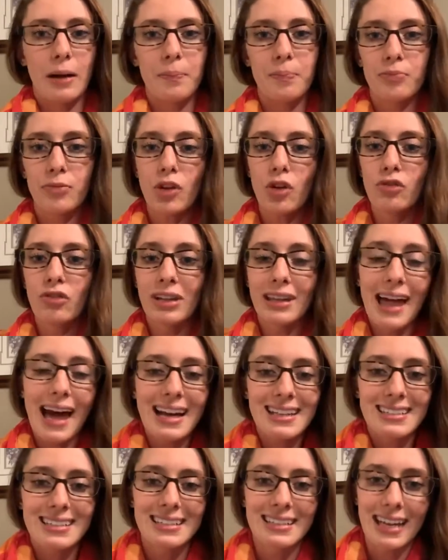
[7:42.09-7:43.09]

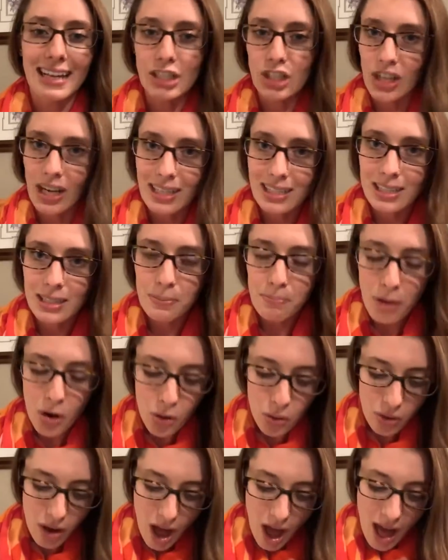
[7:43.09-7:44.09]
relax and digest
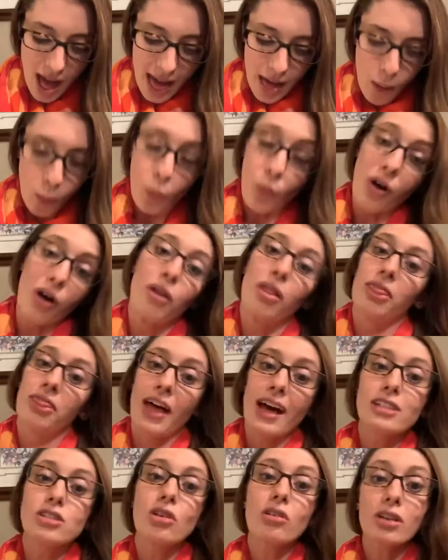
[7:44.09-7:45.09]
mode, well,
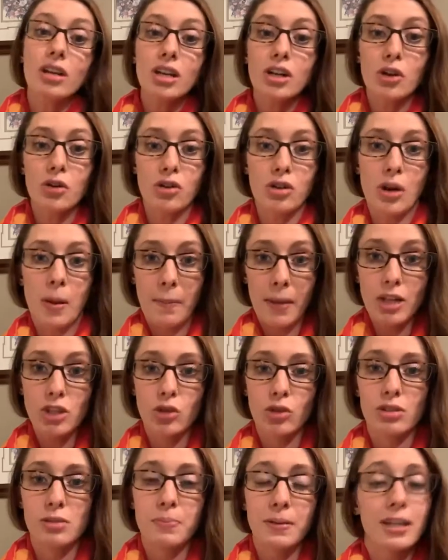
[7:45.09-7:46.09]
that's all going to go to your
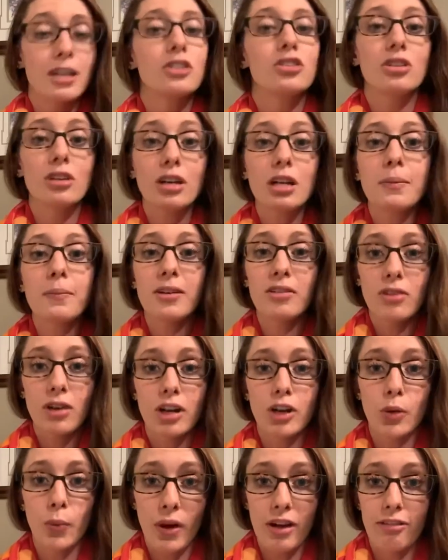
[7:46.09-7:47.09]
muscles, because you're going to be running
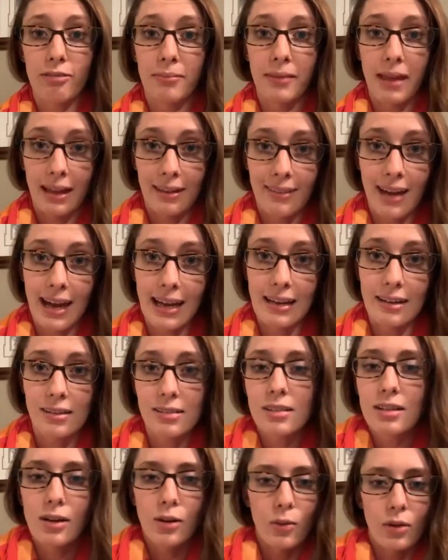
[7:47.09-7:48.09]
away from that lion, because you
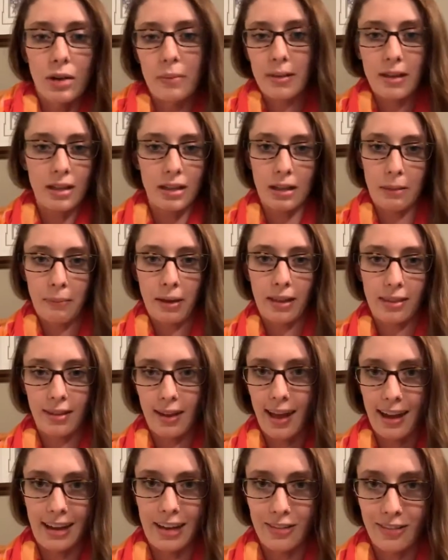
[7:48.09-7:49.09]
don't want to be eaten by the
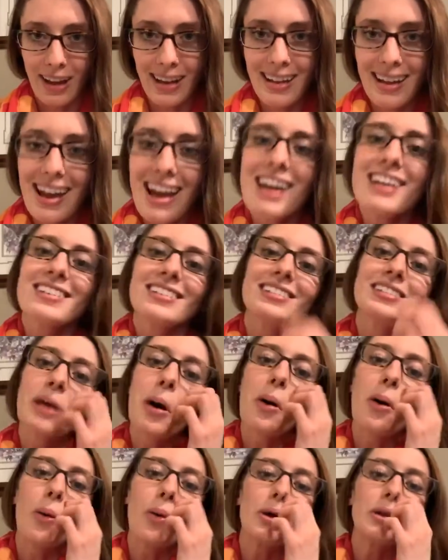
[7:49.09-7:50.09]
lion, right?
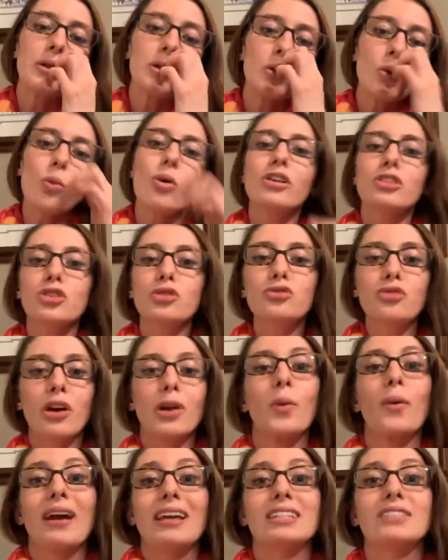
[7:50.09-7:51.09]
So you want to run
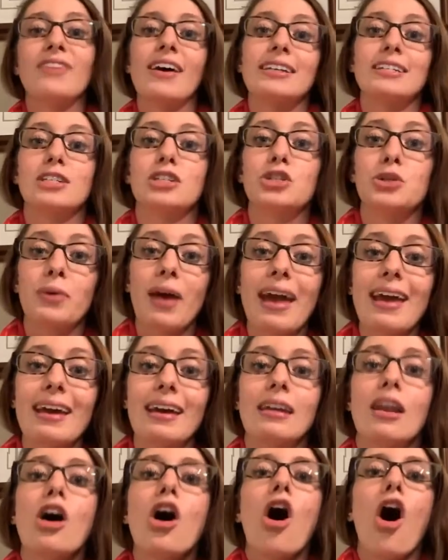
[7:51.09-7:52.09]
away as fast as you can.
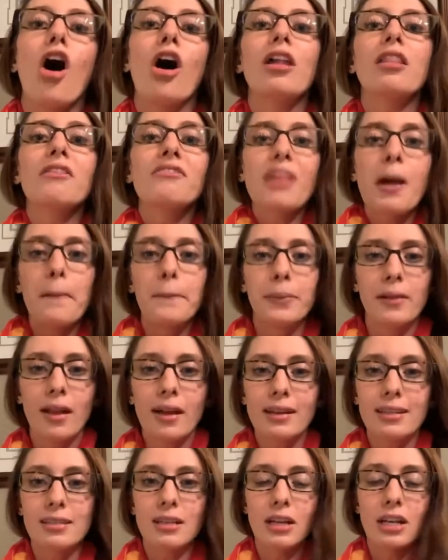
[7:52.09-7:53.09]
All of that blood
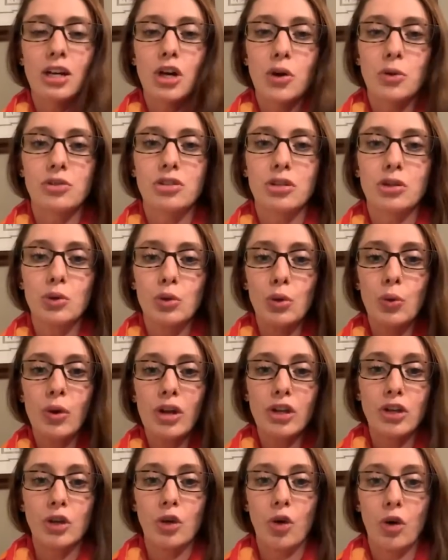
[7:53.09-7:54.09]
is going to go to
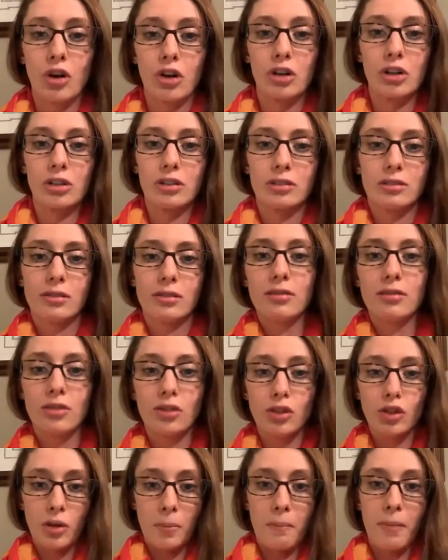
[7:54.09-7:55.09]
your
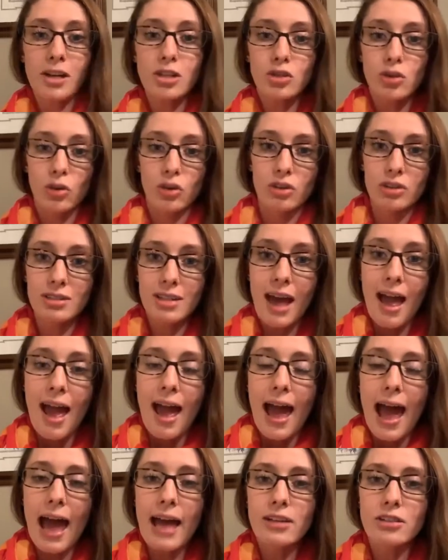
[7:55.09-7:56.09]
muscles,
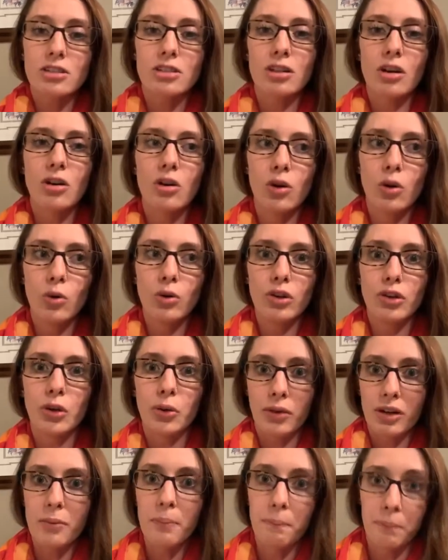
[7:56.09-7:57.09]
and so you
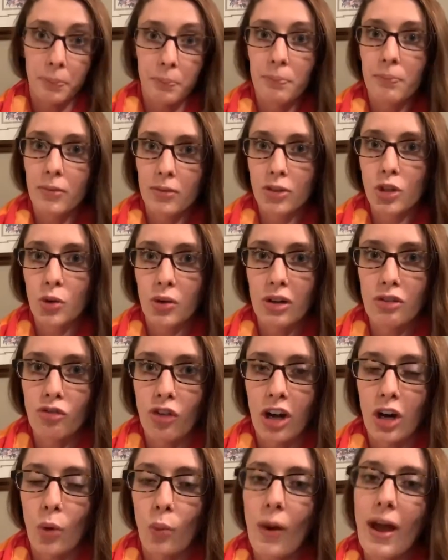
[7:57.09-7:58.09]
can
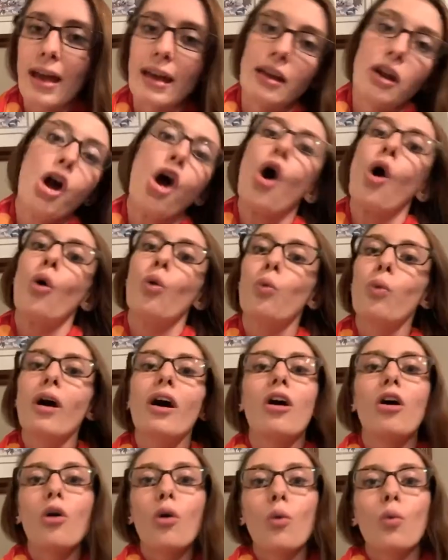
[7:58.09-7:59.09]
run away.
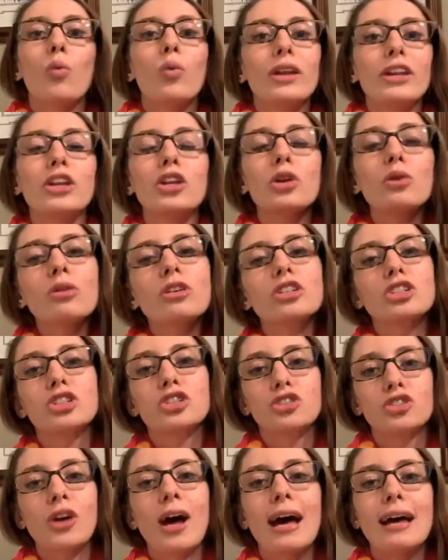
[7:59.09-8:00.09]
Well, when you are
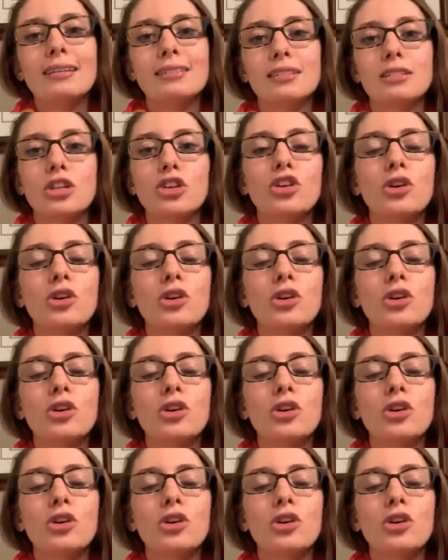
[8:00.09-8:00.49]
stressed, your